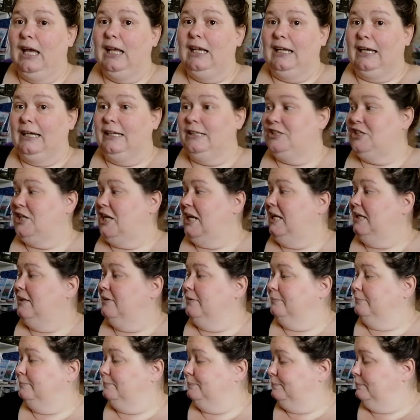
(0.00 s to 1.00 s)
a large head.
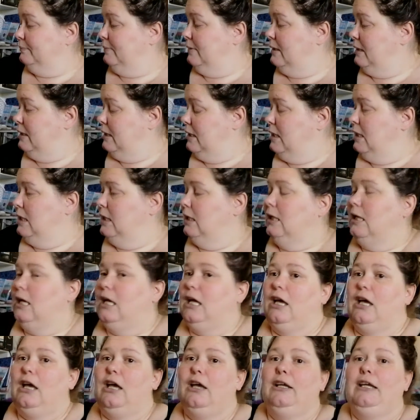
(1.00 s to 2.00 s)

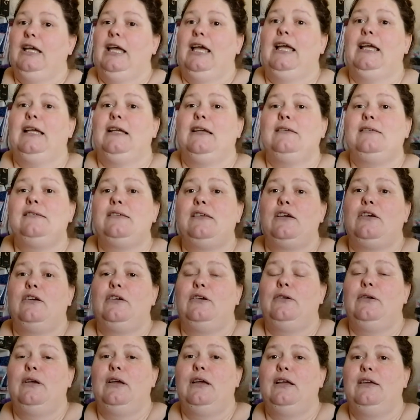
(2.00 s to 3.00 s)
Okay,
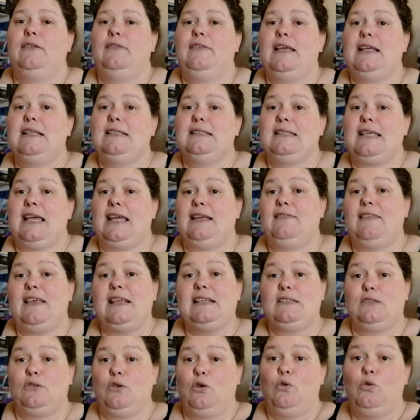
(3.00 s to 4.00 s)
so
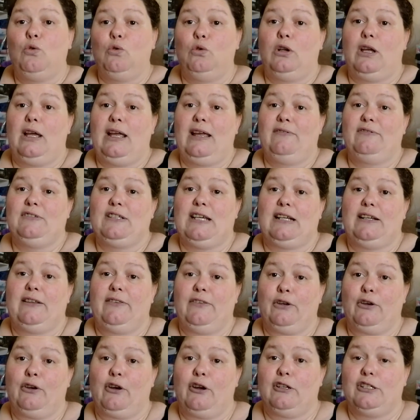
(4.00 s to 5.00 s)
that's all I have done in
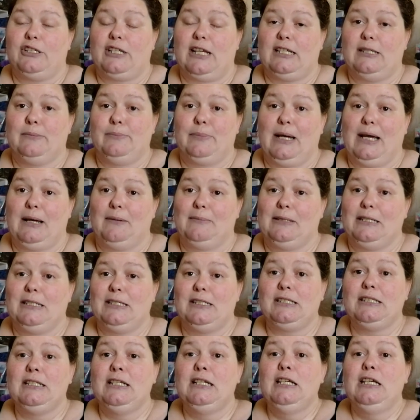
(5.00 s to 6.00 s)
the crochet
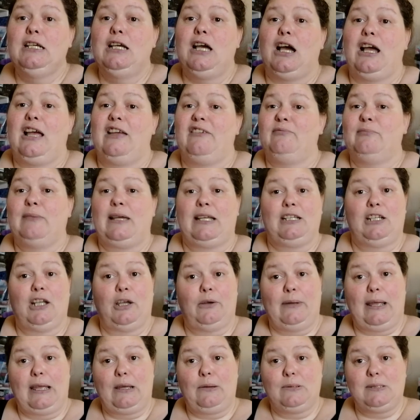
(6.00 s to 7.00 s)
department. I have made
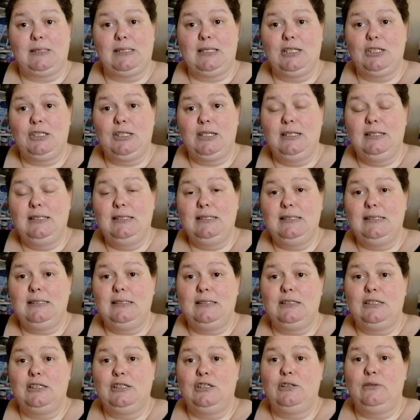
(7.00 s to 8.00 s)
no
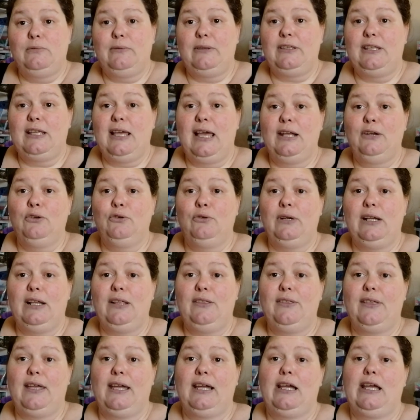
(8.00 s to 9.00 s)
acquisitions to do with yarn or
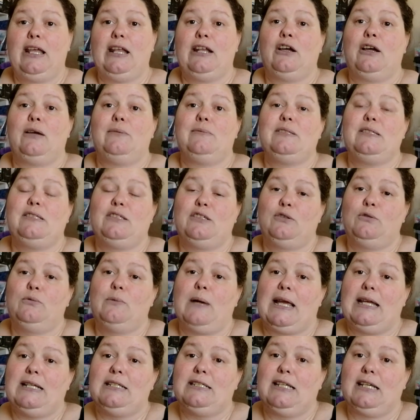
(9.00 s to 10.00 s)
anything, and I'm still
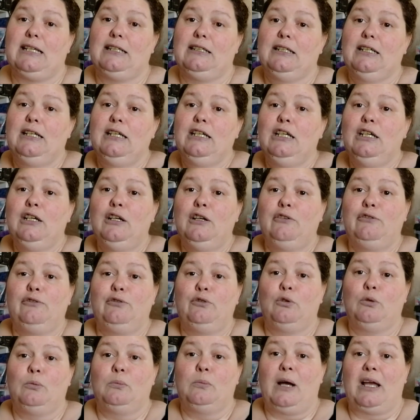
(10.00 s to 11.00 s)
waiting
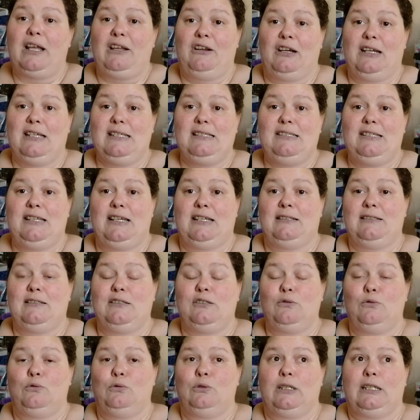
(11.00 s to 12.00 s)
for my ice
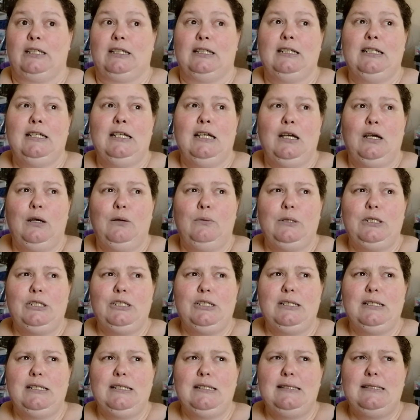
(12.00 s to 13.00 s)
yarns order,
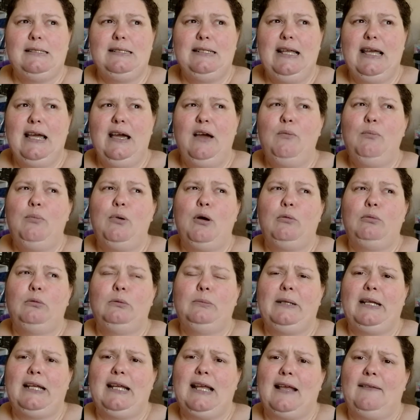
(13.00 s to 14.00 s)
which it is now
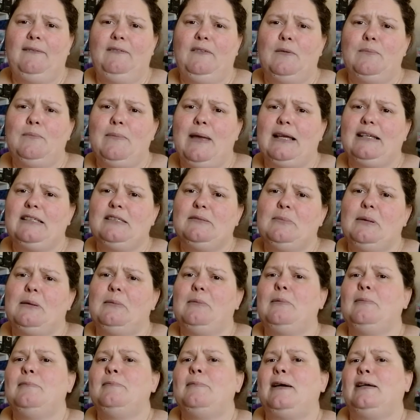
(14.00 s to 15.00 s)
probably at the
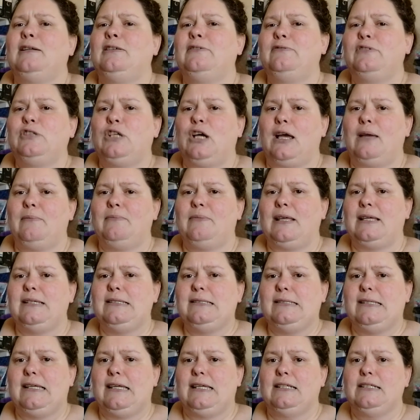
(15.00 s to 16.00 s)
maximum amount of time they
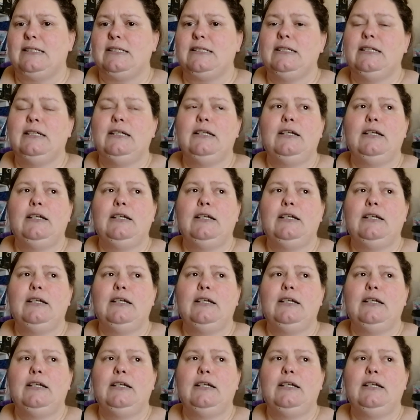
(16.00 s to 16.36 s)
said